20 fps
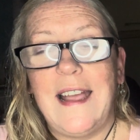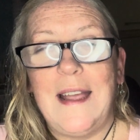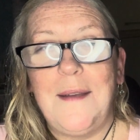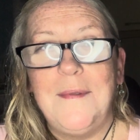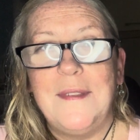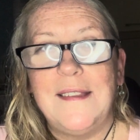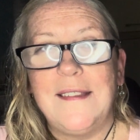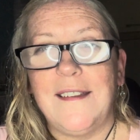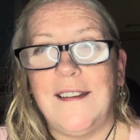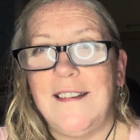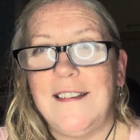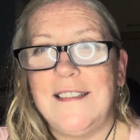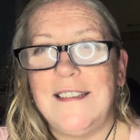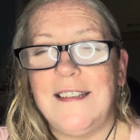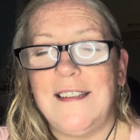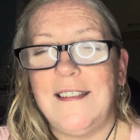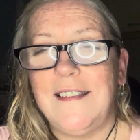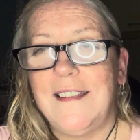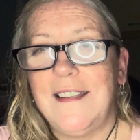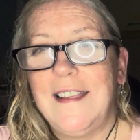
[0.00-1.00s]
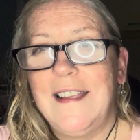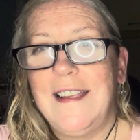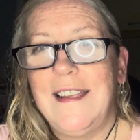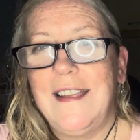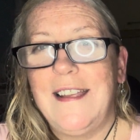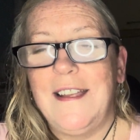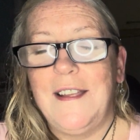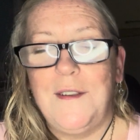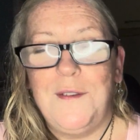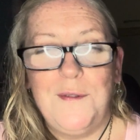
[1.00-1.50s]
I would start to
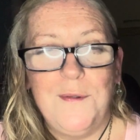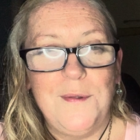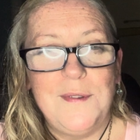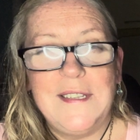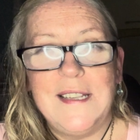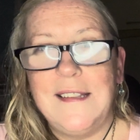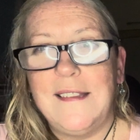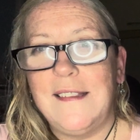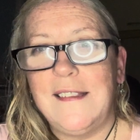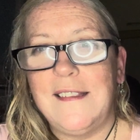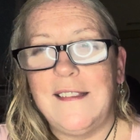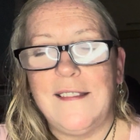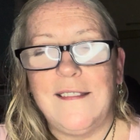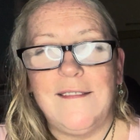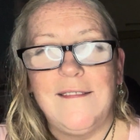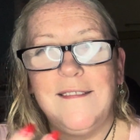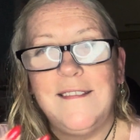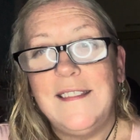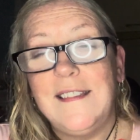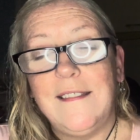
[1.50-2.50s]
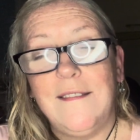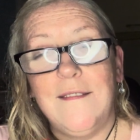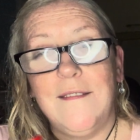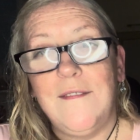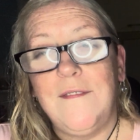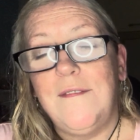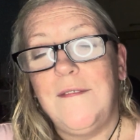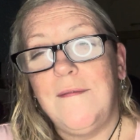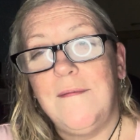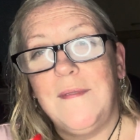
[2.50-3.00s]
notice,
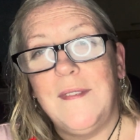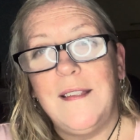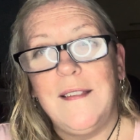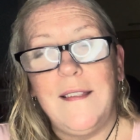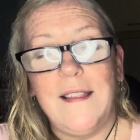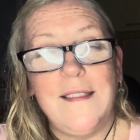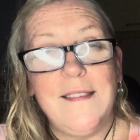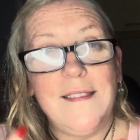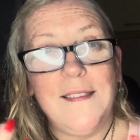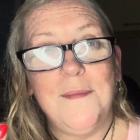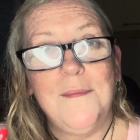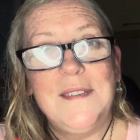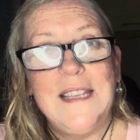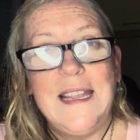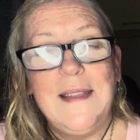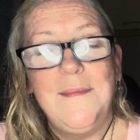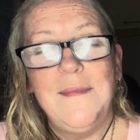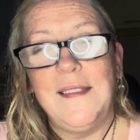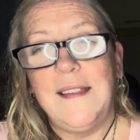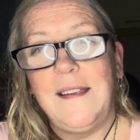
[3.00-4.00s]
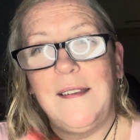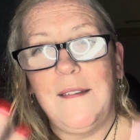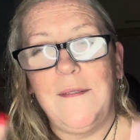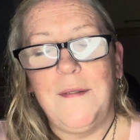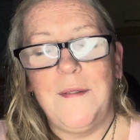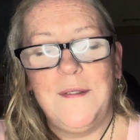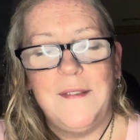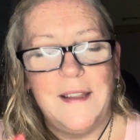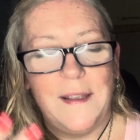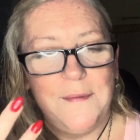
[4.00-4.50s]
and sometimes like
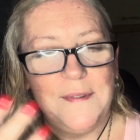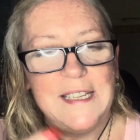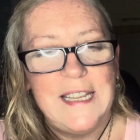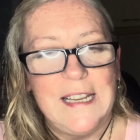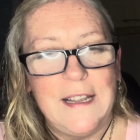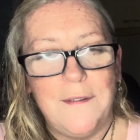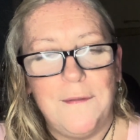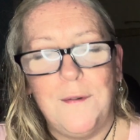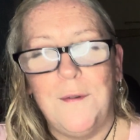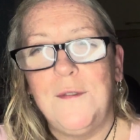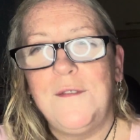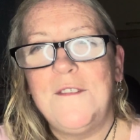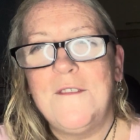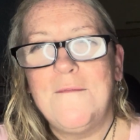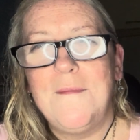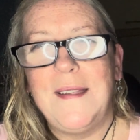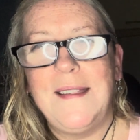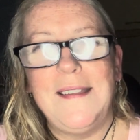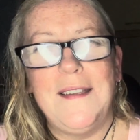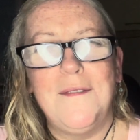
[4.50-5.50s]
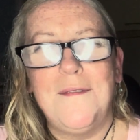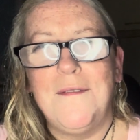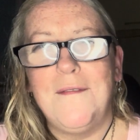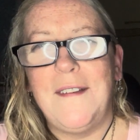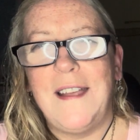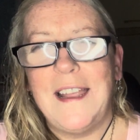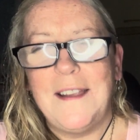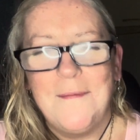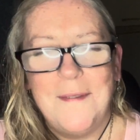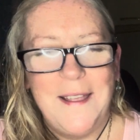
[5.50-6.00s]
when I would take a photo of myself, in
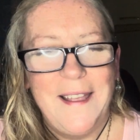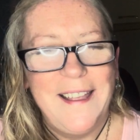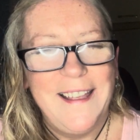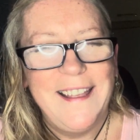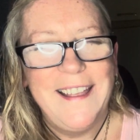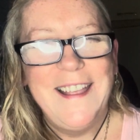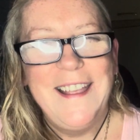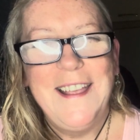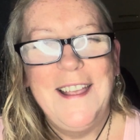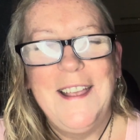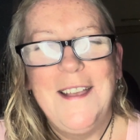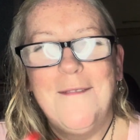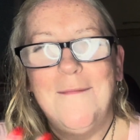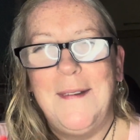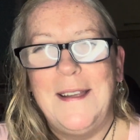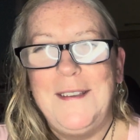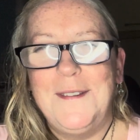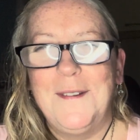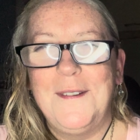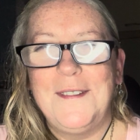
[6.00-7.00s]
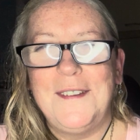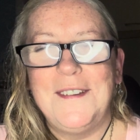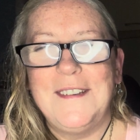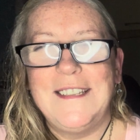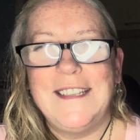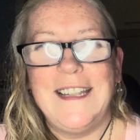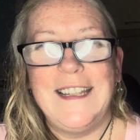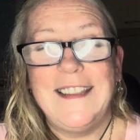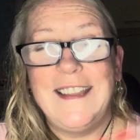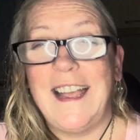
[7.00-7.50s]
fact, my daughter
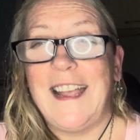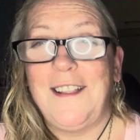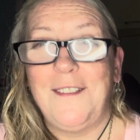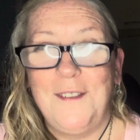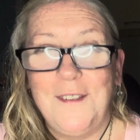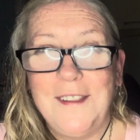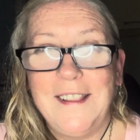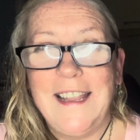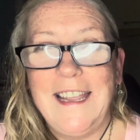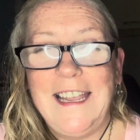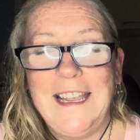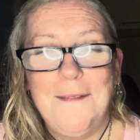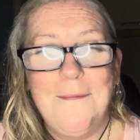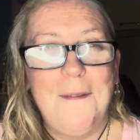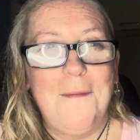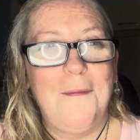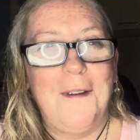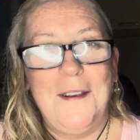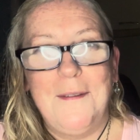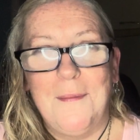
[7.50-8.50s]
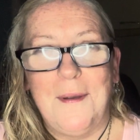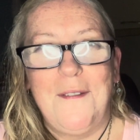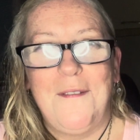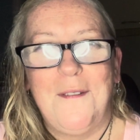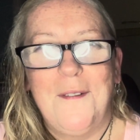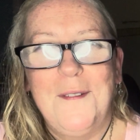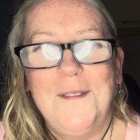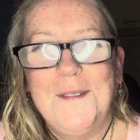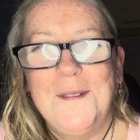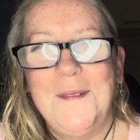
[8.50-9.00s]
said that I look like him in one of my
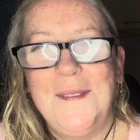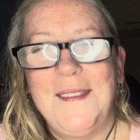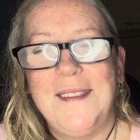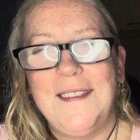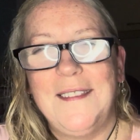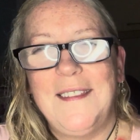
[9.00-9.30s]
photos,